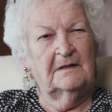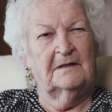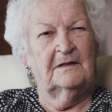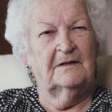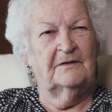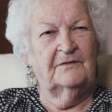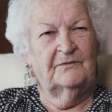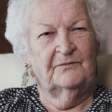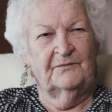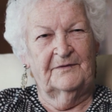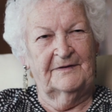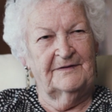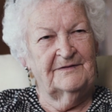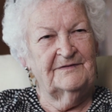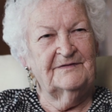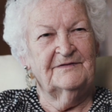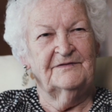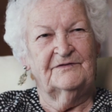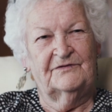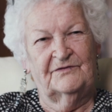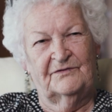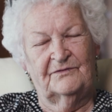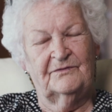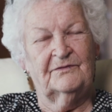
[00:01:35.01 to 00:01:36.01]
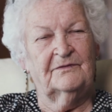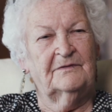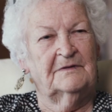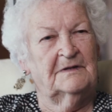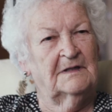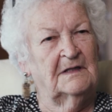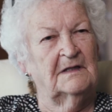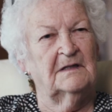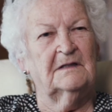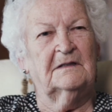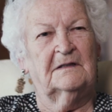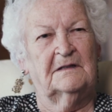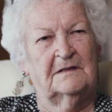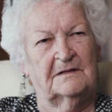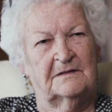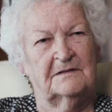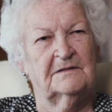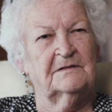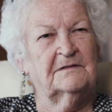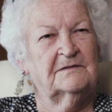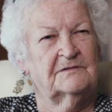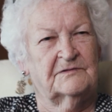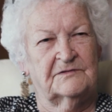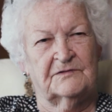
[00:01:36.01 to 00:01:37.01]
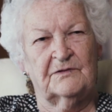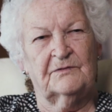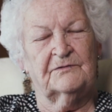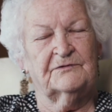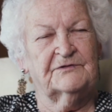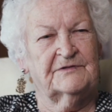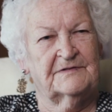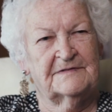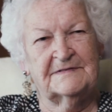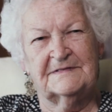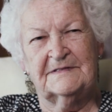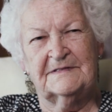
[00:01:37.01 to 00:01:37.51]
had written to Social